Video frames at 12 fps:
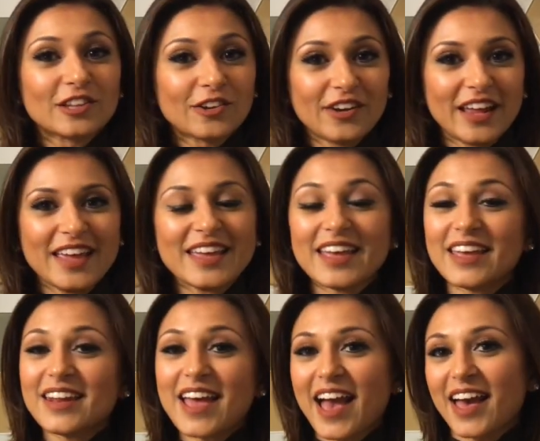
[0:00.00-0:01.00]
learning
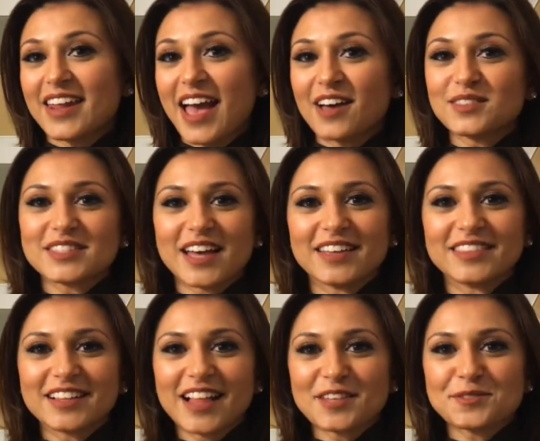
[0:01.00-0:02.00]
in and outside
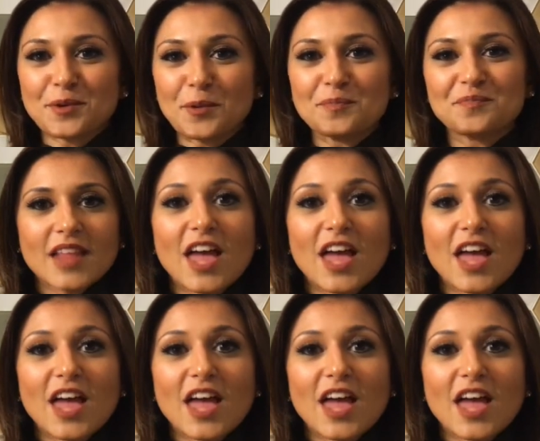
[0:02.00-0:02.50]
the classroom.